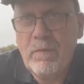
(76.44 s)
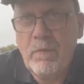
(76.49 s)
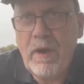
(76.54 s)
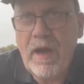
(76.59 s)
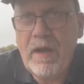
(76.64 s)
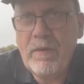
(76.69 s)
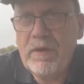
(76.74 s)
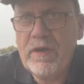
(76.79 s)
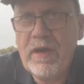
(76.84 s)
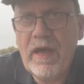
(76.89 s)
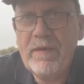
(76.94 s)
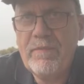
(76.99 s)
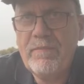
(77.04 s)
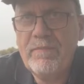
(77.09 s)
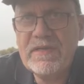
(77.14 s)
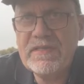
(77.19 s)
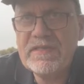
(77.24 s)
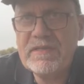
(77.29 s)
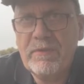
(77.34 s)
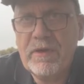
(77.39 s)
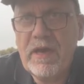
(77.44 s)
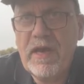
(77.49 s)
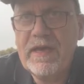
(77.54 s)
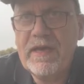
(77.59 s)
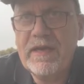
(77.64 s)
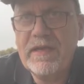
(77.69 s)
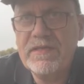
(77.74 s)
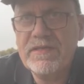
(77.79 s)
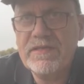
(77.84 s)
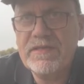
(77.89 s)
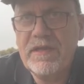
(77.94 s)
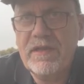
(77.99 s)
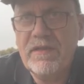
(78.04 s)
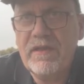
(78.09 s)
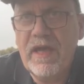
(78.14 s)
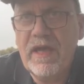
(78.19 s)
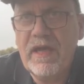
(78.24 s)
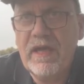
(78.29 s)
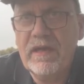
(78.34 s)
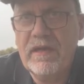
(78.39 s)
why would I be
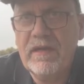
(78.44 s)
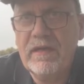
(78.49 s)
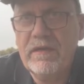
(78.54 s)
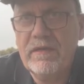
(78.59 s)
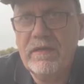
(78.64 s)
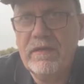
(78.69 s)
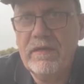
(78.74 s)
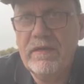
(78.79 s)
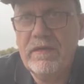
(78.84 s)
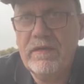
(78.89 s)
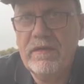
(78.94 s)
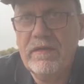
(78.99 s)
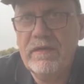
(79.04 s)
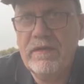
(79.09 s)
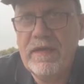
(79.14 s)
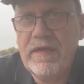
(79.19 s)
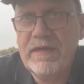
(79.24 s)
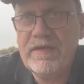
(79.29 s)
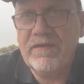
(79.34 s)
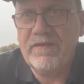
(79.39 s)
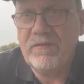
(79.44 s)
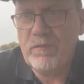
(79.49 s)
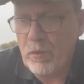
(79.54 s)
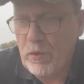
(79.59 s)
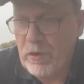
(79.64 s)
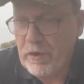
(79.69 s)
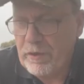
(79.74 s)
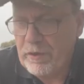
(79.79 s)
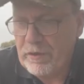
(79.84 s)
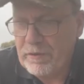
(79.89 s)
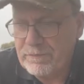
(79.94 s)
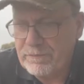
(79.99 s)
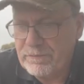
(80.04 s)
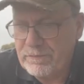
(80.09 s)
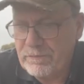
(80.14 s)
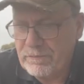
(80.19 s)
surprised that it doesn't work?